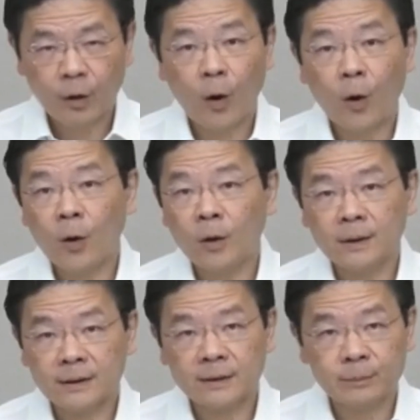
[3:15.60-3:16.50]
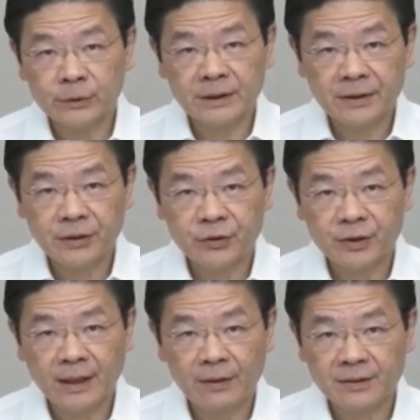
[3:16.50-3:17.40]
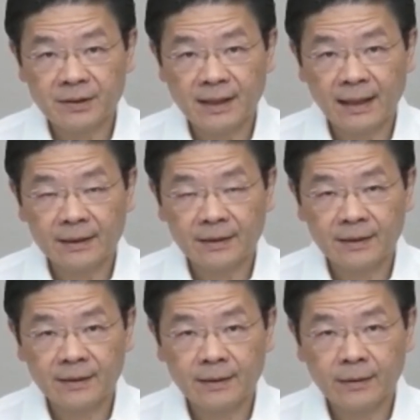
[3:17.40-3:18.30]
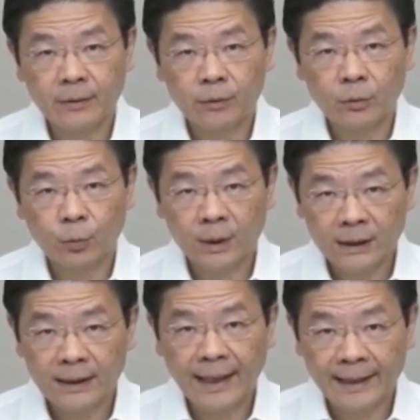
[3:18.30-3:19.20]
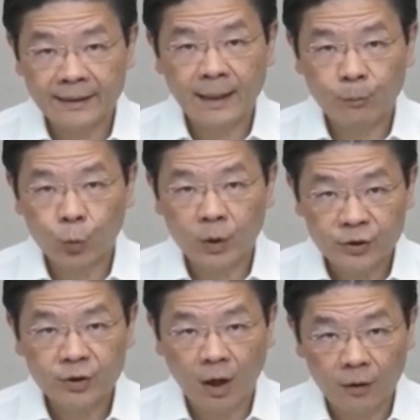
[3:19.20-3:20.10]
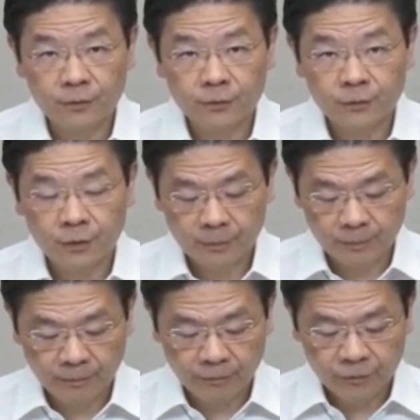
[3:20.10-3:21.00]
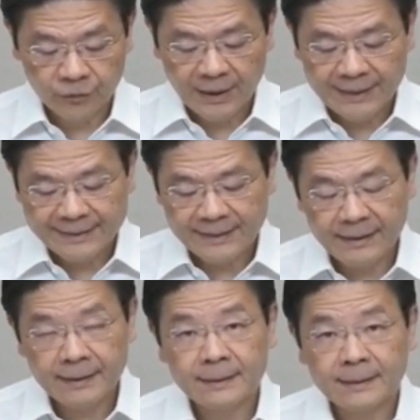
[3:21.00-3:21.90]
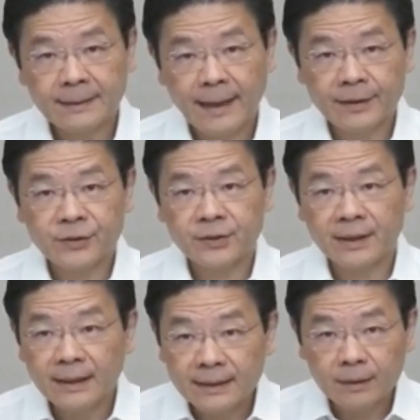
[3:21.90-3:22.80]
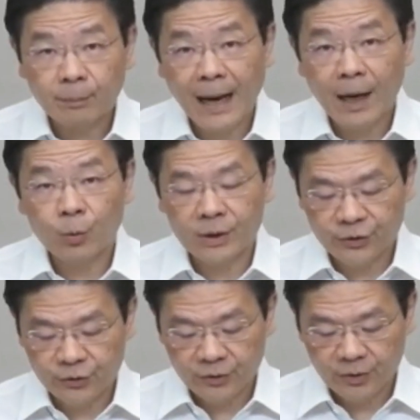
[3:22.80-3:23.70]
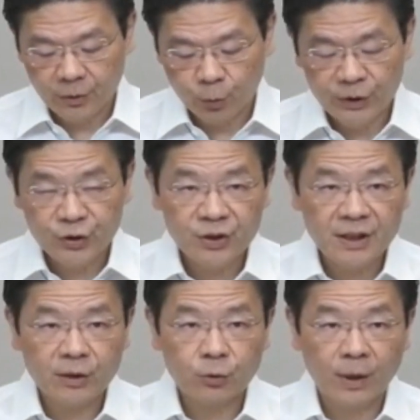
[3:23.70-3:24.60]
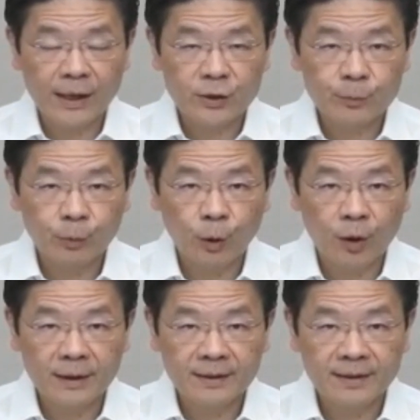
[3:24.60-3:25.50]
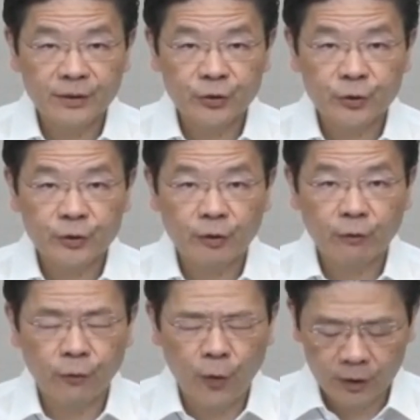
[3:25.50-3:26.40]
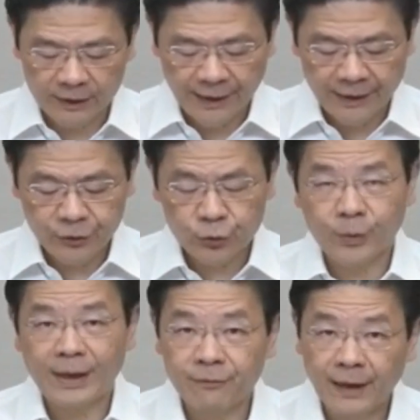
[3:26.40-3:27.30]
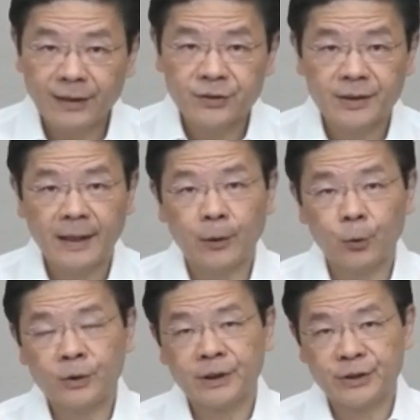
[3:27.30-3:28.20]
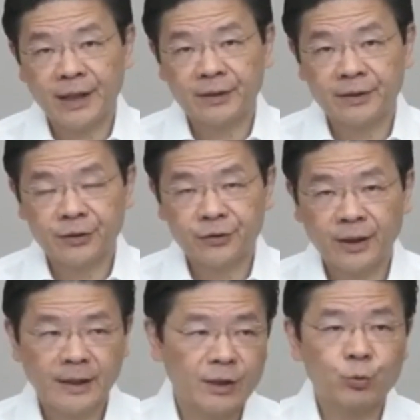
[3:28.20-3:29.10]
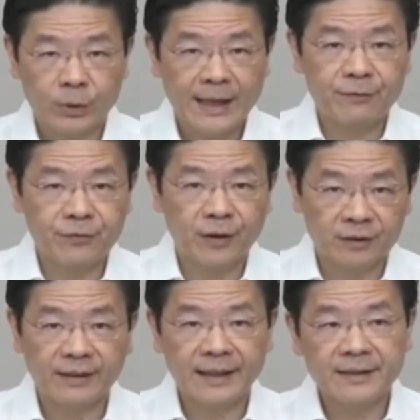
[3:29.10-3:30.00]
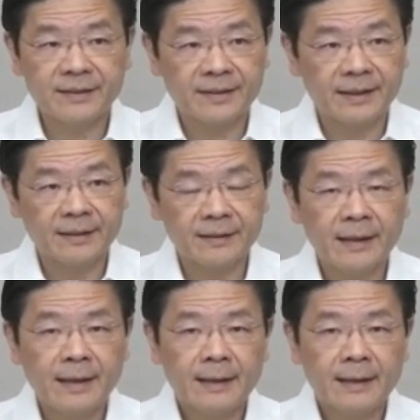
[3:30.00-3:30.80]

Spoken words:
all communities in our society will end up worse off. Third, external powers will seek to exploit these fault lines to advance their own agendas. And as we have already seen,